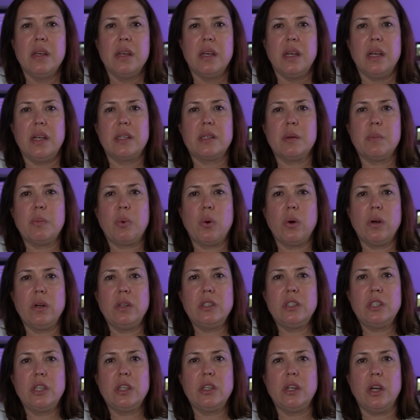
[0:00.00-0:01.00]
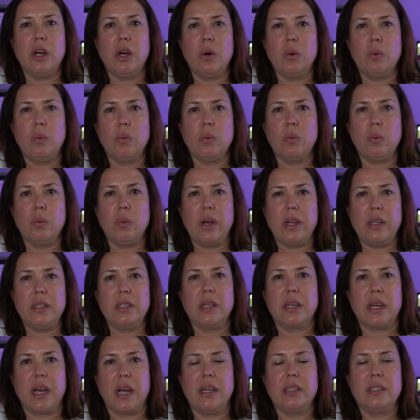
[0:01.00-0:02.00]
It's important to know when
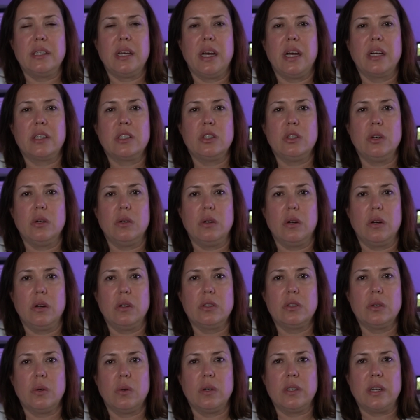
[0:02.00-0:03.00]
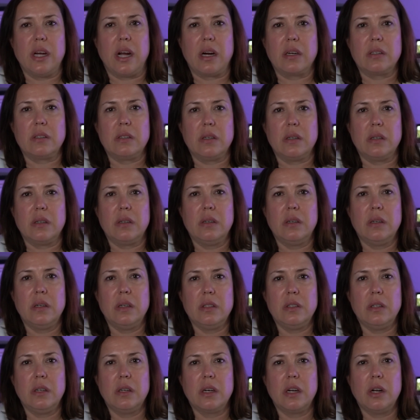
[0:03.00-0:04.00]
to contact your nurse or doctor.
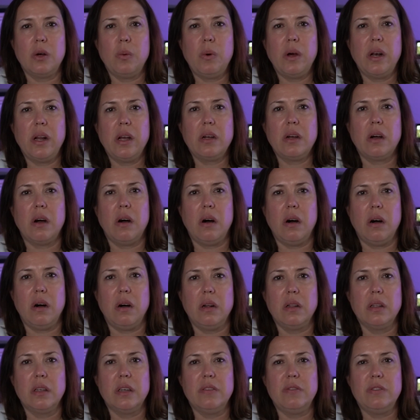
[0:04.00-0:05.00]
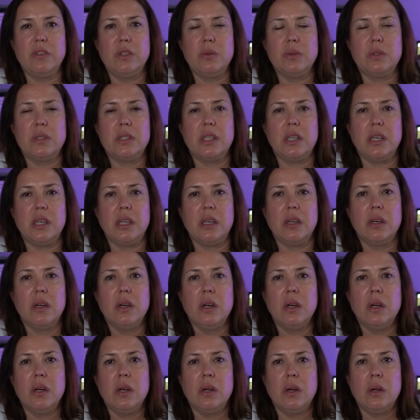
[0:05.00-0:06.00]
You're going to want to call the
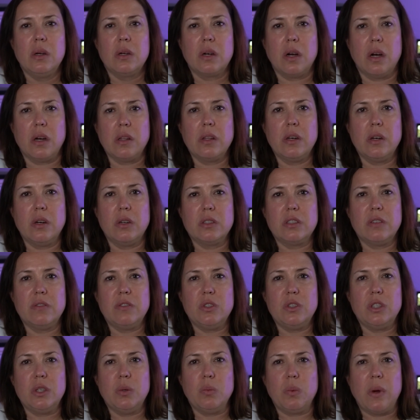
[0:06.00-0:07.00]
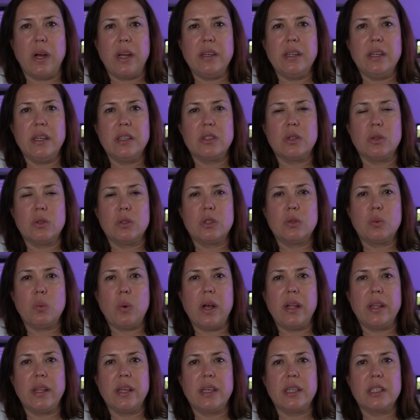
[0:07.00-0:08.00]
nurse if you see redness or
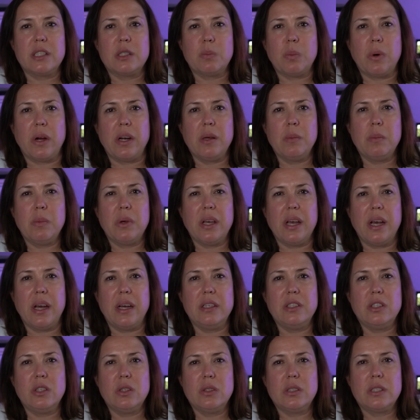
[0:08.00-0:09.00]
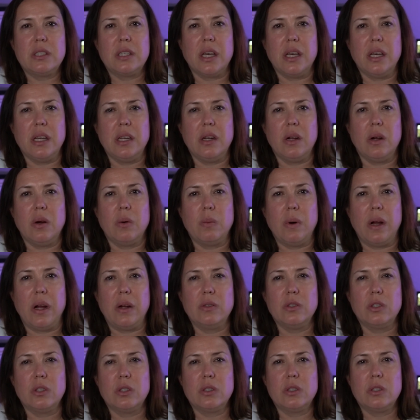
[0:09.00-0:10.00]
swelling spreading beyond your skin
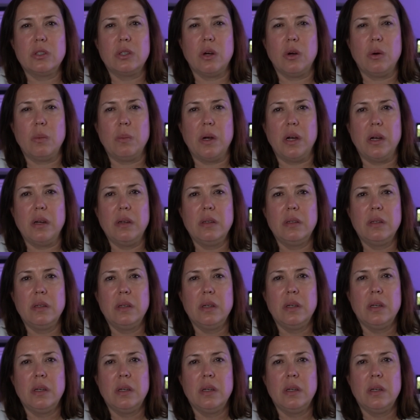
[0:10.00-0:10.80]
around your stoma,